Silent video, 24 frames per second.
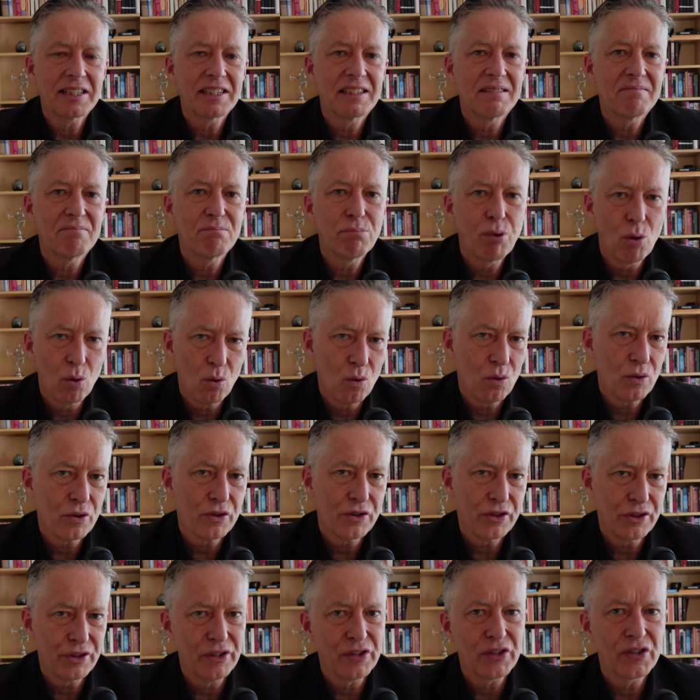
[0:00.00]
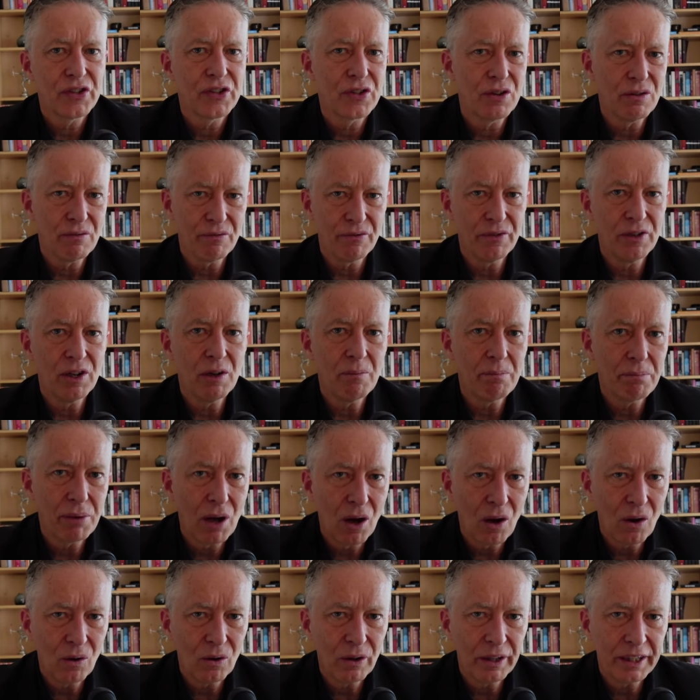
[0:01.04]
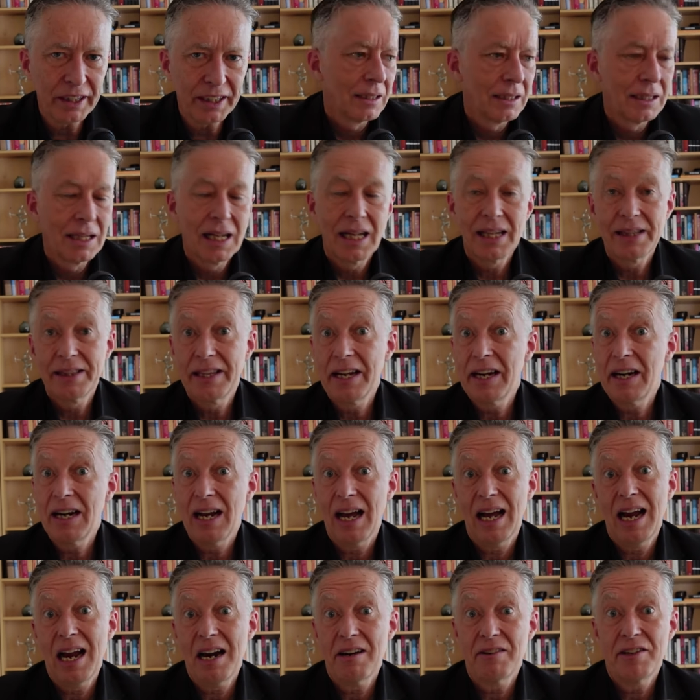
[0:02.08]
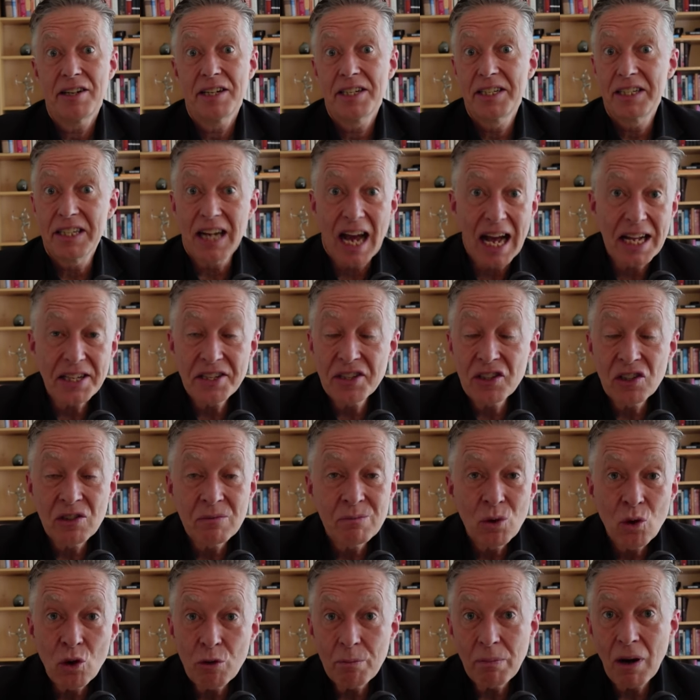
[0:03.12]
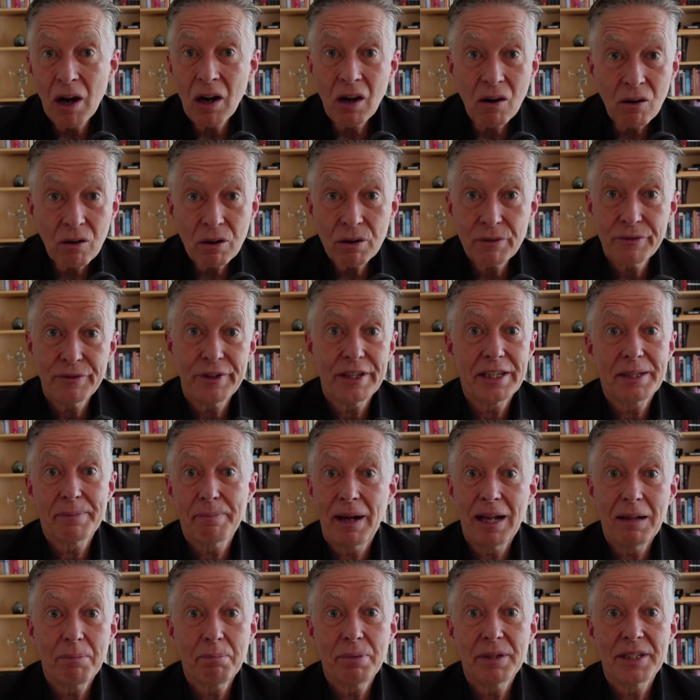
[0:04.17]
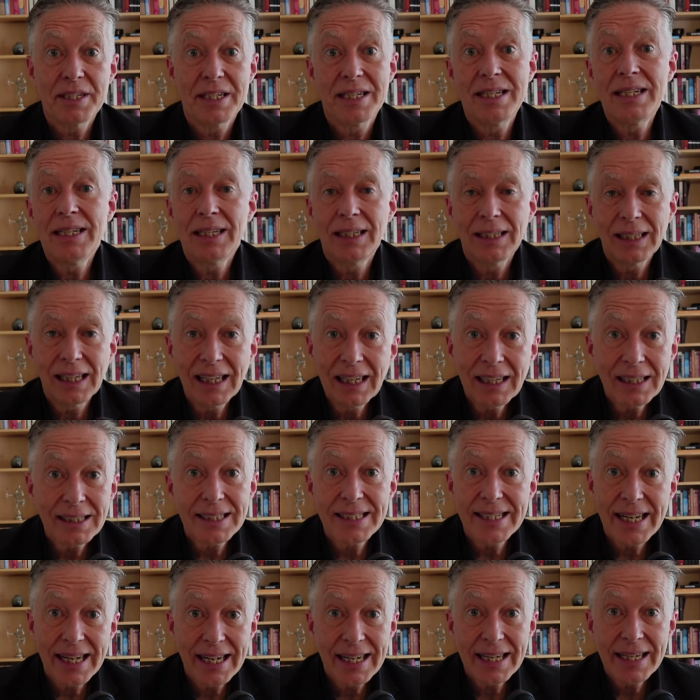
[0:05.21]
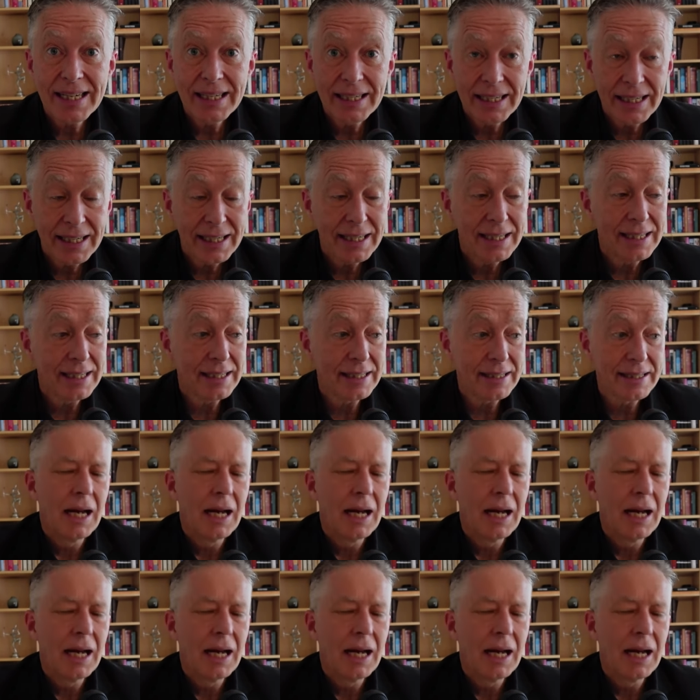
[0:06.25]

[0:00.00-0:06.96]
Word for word: and portraits of Napoleon. There are a dozen or more biographies published in the last 10 years.